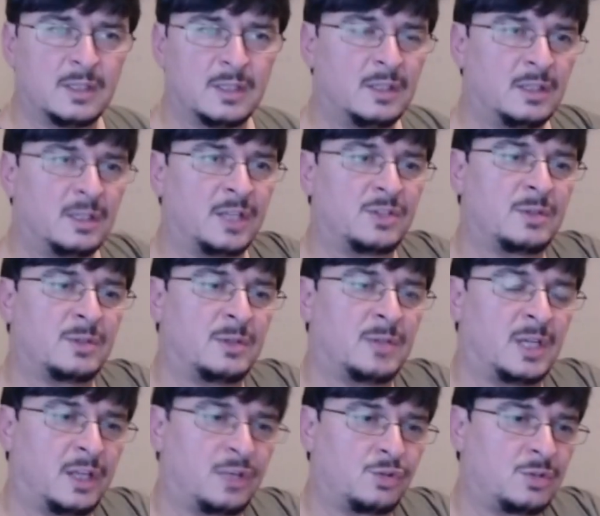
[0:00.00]
It's
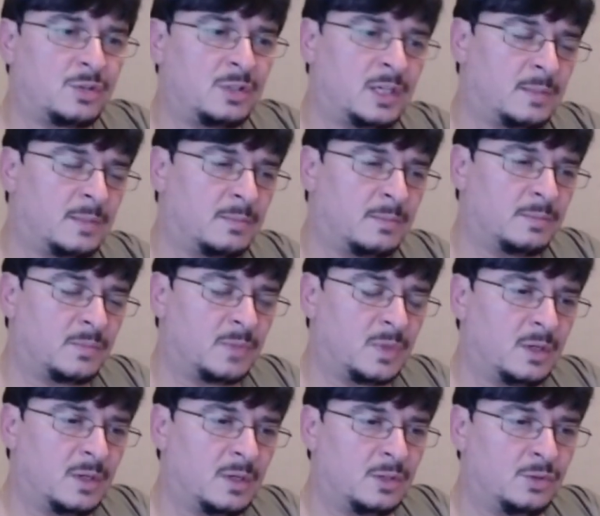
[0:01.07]
one of those
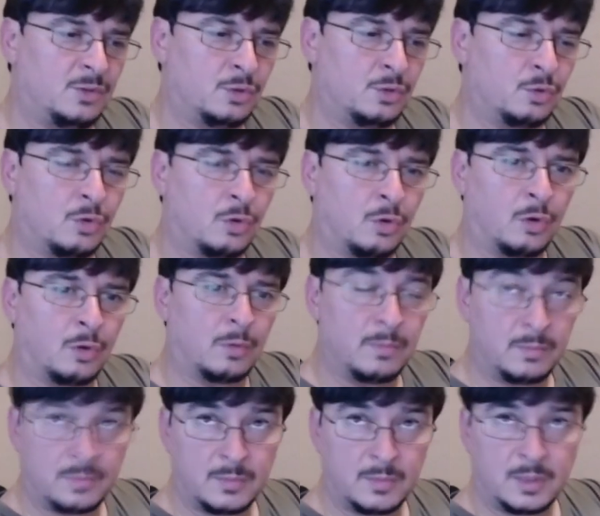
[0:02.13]
dual core